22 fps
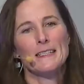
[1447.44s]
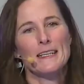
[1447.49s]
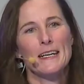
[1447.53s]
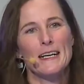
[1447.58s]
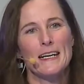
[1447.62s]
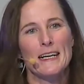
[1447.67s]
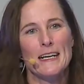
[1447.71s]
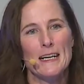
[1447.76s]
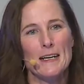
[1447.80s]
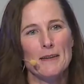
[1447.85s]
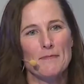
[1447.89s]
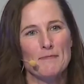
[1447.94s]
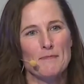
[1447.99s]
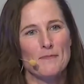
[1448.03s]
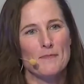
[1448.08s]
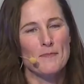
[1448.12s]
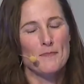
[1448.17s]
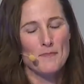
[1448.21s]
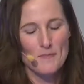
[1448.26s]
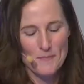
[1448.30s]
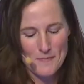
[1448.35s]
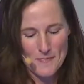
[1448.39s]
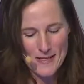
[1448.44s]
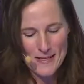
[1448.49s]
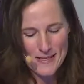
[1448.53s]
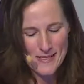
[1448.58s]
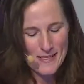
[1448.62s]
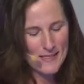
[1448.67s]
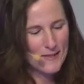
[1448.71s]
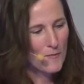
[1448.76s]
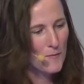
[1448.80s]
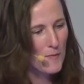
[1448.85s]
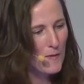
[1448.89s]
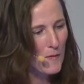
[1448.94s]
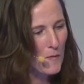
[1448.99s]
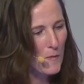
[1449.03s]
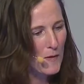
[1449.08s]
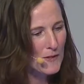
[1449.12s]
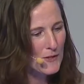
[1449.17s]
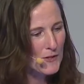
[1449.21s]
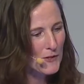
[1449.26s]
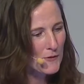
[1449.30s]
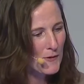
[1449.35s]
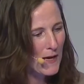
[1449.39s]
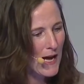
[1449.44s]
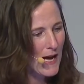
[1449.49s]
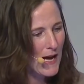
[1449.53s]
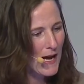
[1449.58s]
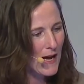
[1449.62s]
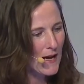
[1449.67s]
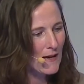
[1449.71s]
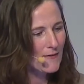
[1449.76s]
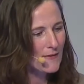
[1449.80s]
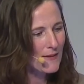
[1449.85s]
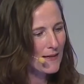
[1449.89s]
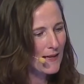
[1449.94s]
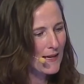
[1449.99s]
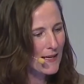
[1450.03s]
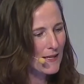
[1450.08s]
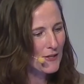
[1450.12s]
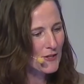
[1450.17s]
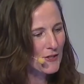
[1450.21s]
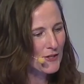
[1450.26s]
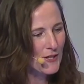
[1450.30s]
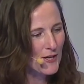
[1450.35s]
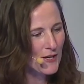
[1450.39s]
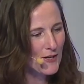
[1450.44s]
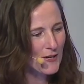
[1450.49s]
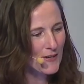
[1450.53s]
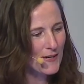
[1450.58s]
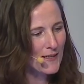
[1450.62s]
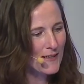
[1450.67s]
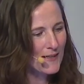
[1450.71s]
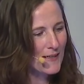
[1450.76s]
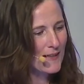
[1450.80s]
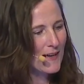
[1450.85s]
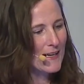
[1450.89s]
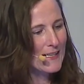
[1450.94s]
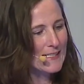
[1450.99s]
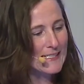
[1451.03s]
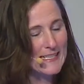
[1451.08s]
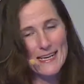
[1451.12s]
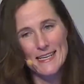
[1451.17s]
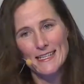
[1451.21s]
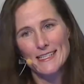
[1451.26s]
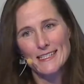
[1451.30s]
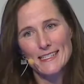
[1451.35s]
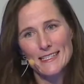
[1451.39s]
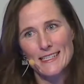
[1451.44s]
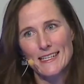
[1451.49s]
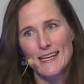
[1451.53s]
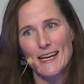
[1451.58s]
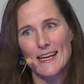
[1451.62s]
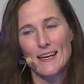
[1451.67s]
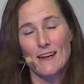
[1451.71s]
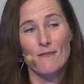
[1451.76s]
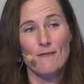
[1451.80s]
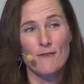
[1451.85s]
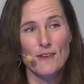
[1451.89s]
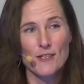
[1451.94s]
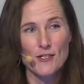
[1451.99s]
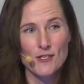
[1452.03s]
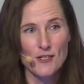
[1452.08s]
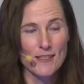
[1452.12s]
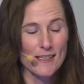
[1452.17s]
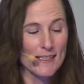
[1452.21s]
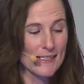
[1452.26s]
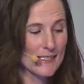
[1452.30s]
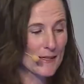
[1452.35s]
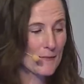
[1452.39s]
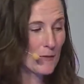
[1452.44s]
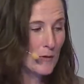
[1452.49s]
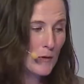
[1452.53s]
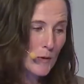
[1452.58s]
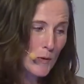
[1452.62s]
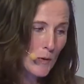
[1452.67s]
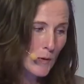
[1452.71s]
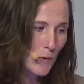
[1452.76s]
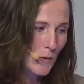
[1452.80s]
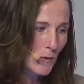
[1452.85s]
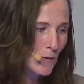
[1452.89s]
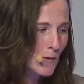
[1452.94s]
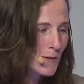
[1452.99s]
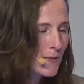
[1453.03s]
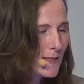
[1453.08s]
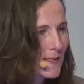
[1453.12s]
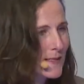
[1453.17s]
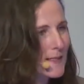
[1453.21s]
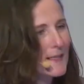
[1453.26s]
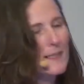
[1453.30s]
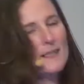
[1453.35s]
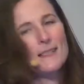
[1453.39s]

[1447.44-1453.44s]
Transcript: But once you have a shared identity and a vision and some goals,